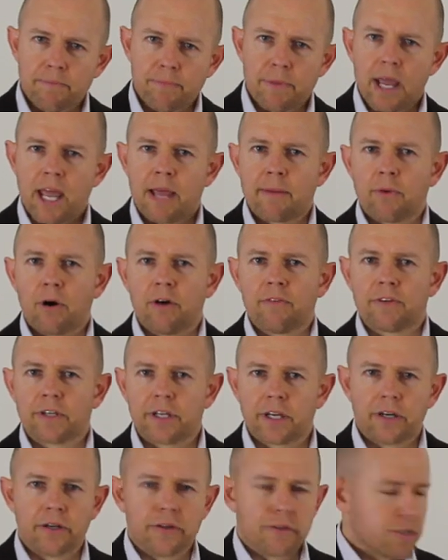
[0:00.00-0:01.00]
Bam, off it
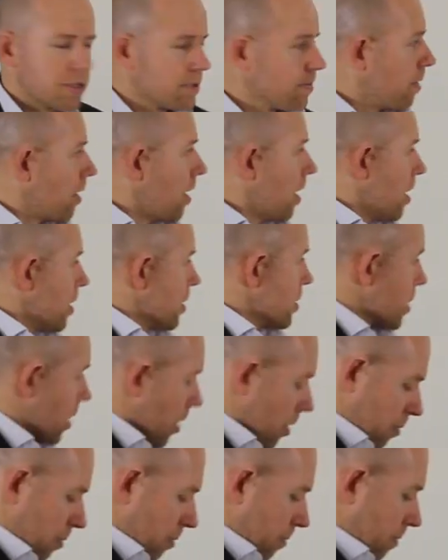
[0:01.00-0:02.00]
goes.
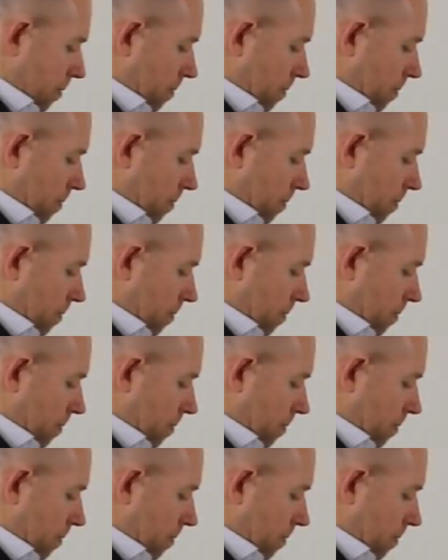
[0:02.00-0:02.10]
So